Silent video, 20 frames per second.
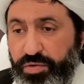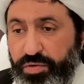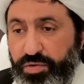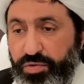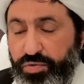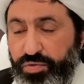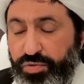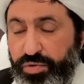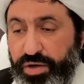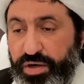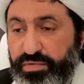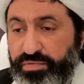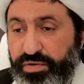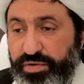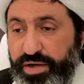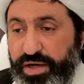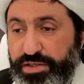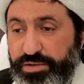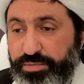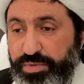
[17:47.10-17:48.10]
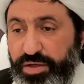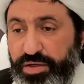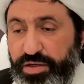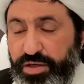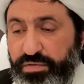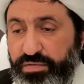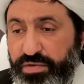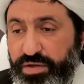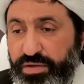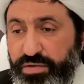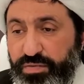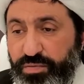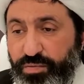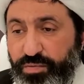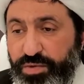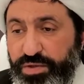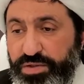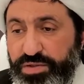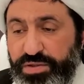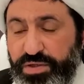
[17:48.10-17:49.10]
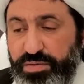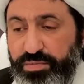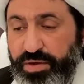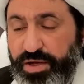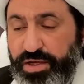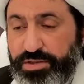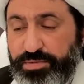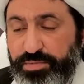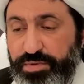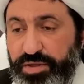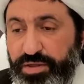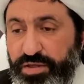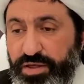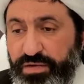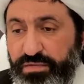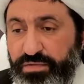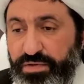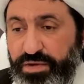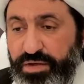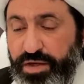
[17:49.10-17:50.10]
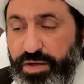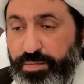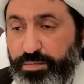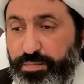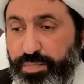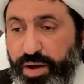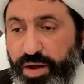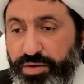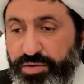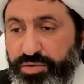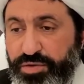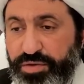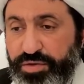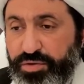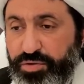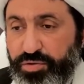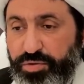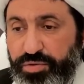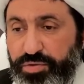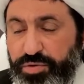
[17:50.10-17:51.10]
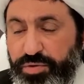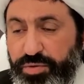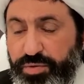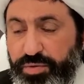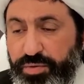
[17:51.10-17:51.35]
Whoever has been given wisdom has been given abundant good.